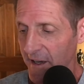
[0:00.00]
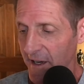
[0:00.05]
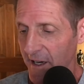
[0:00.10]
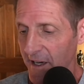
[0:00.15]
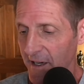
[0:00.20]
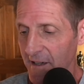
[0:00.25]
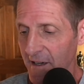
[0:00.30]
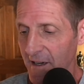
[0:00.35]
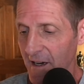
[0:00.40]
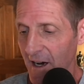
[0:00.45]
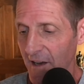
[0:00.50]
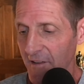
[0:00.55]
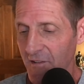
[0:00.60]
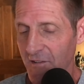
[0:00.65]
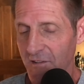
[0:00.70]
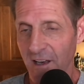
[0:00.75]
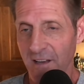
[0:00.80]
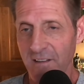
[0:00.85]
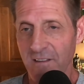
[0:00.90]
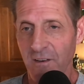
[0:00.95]
And I
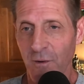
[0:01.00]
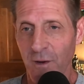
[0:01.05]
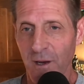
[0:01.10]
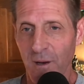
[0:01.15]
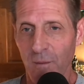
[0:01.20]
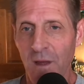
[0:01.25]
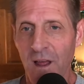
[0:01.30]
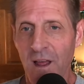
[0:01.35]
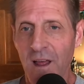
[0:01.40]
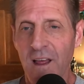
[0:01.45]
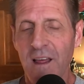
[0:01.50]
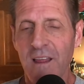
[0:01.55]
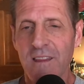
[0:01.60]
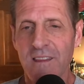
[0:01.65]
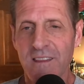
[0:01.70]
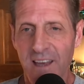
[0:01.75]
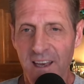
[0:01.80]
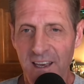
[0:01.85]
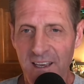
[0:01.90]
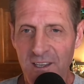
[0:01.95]
said to him,
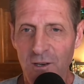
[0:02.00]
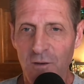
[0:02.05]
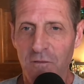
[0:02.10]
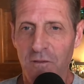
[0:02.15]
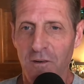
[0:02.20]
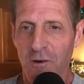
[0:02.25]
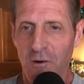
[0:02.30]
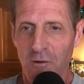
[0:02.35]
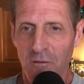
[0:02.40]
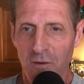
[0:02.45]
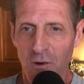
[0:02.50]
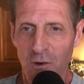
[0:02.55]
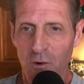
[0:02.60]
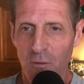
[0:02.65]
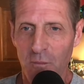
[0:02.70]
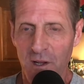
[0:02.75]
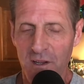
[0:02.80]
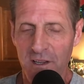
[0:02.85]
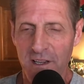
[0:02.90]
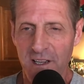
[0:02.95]
thank you for your
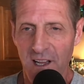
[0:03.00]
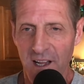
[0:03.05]
vulnerability.